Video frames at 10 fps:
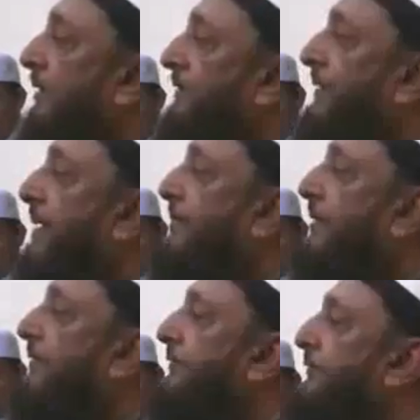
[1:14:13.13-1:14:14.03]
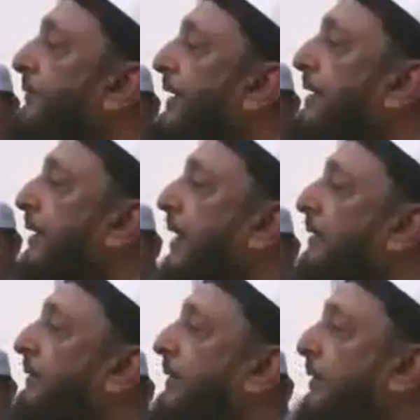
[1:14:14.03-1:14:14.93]
will demonstrate
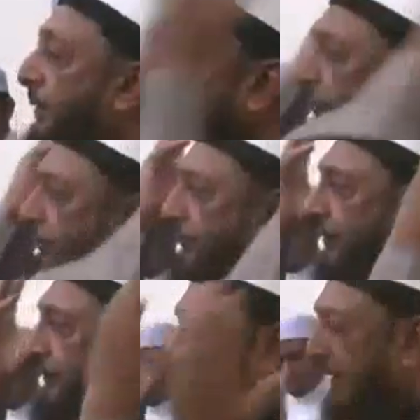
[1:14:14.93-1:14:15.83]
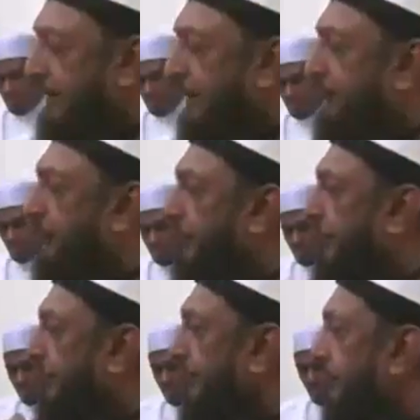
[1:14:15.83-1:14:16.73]
conclusively the
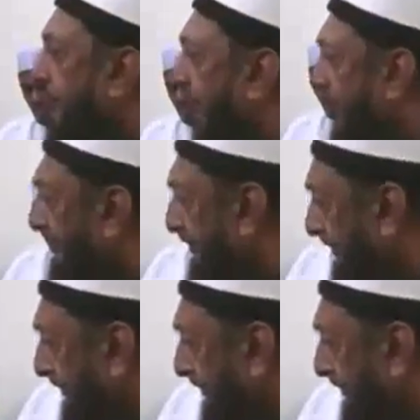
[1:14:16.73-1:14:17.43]
truth of Islam.